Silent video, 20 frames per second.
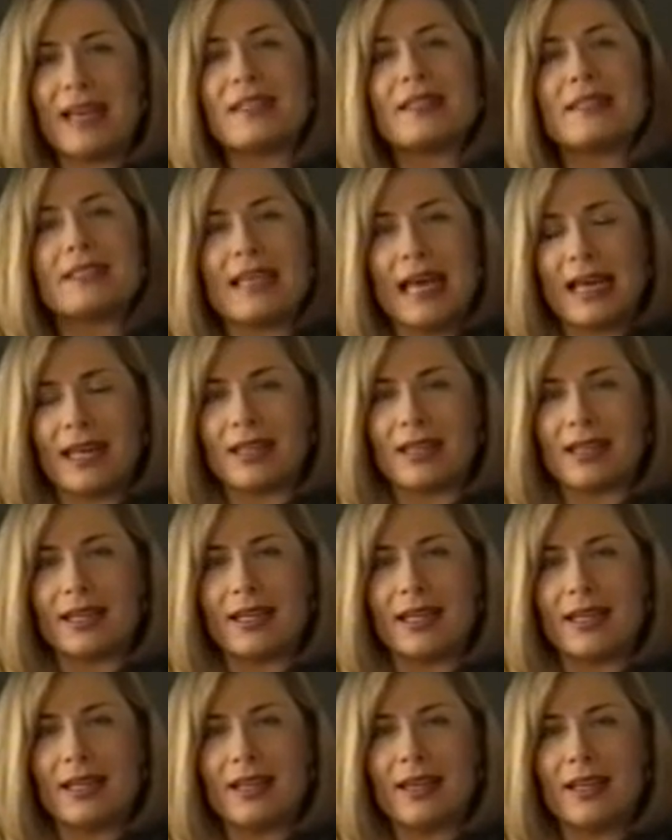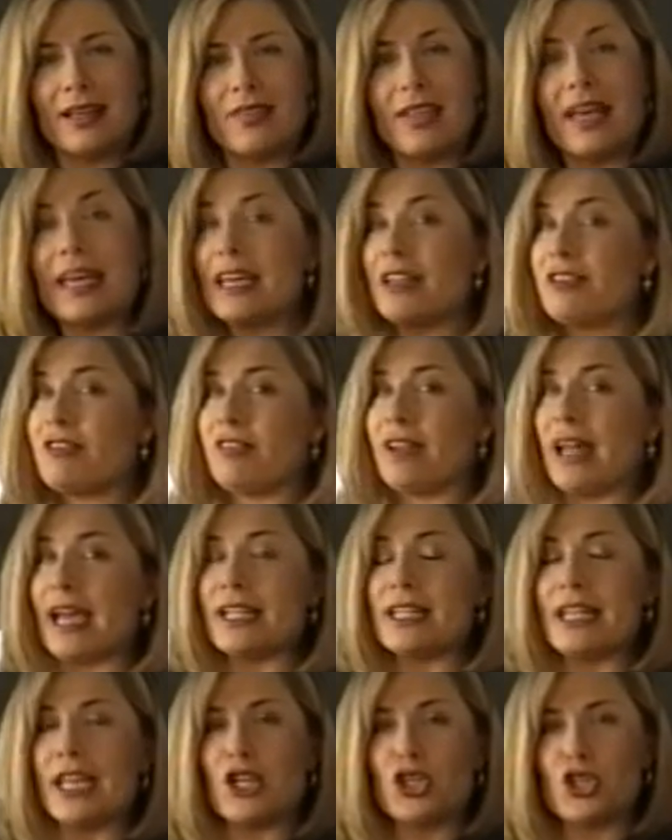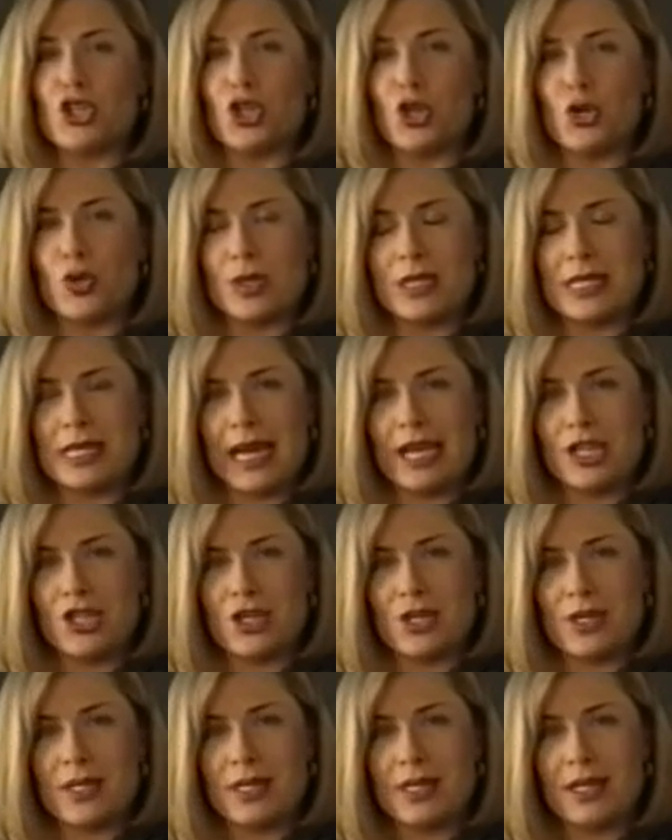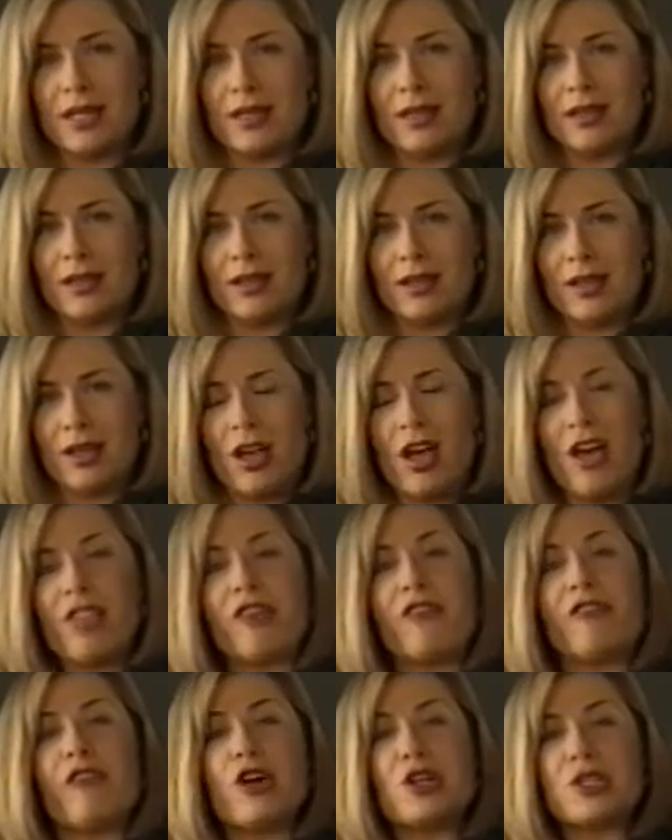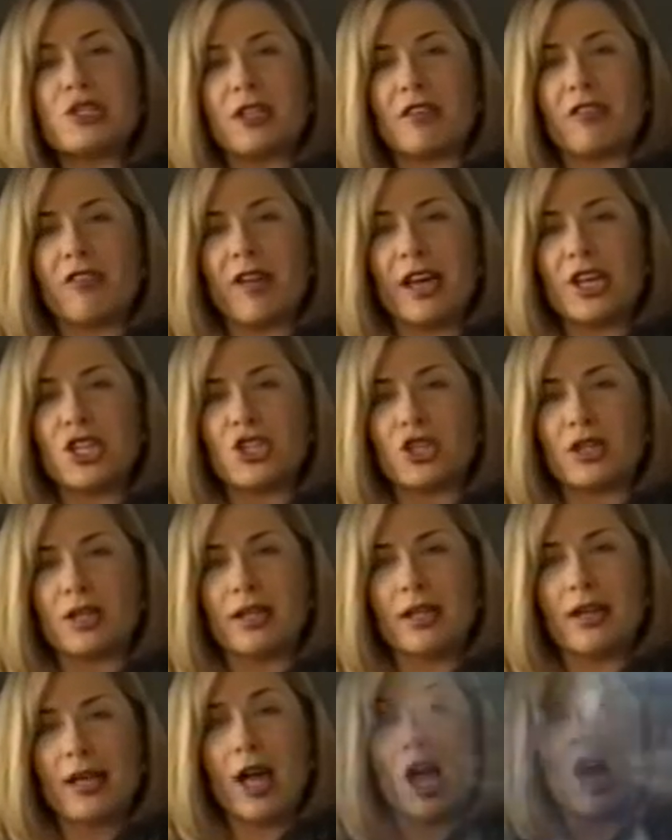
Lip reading: And secondly, they inflate in 2 stages. The first inflation